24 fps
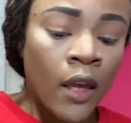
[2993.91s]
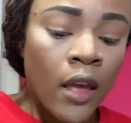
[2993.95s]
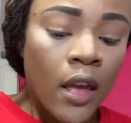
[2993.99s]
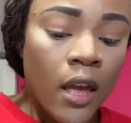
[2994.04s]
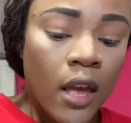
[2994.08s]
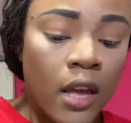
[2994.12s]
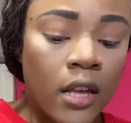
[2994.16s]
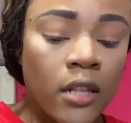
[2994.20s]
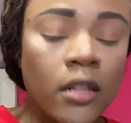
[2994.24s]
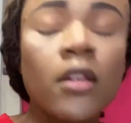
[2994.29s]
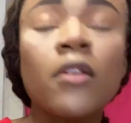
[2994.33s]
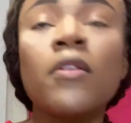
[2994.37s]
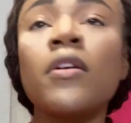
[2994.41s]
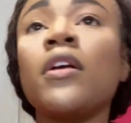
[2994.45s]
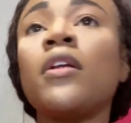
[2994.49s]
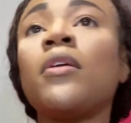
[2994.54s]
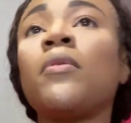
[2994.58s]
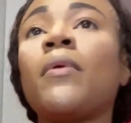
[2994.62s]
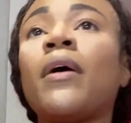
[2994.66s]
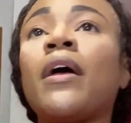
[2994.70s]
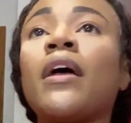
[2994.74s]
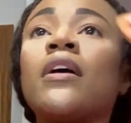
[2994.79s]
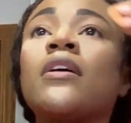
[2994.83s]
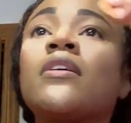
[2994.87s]
And so,
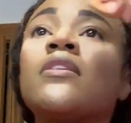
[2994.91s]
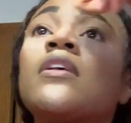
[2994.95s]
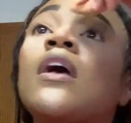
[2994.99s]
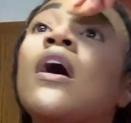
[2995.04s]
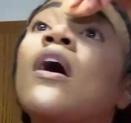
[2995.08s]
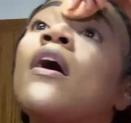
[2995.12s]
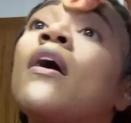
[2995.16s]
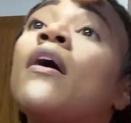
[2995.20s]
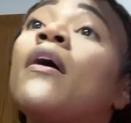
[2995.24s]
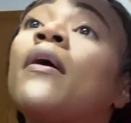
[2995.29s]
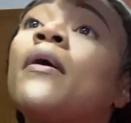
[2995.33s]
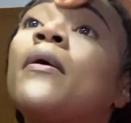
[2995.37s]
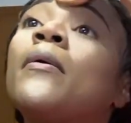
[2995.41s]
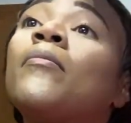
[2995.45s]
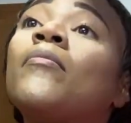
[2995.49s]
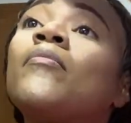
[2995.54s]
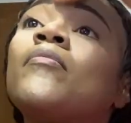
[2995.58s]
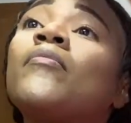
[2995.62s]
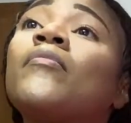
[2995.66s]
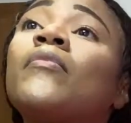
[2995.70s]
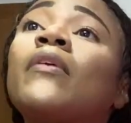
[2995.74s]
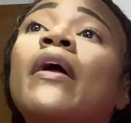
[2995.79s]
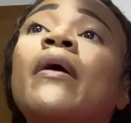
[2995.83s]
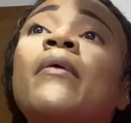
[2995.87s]
anyways,
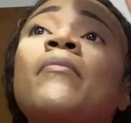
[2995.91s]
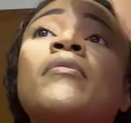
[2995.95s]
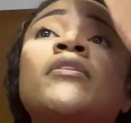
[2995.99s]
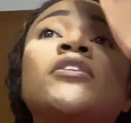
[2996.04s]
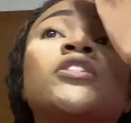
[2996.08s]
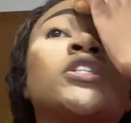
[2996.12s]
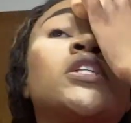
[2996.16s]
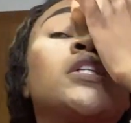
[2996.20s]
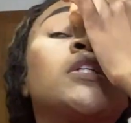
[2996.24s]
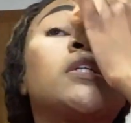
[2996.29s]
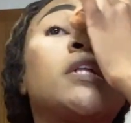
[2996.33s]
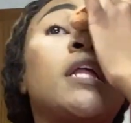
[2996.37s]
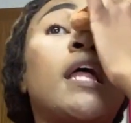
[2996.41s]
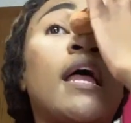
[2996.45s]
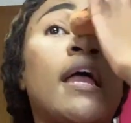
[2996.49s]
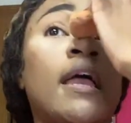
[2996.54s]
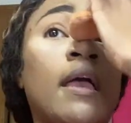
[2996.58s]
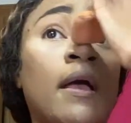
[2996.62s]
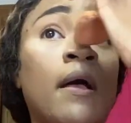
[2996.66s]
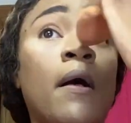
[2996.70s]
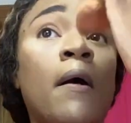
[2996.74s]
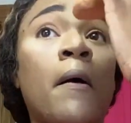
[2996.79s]
yeah, but she's like,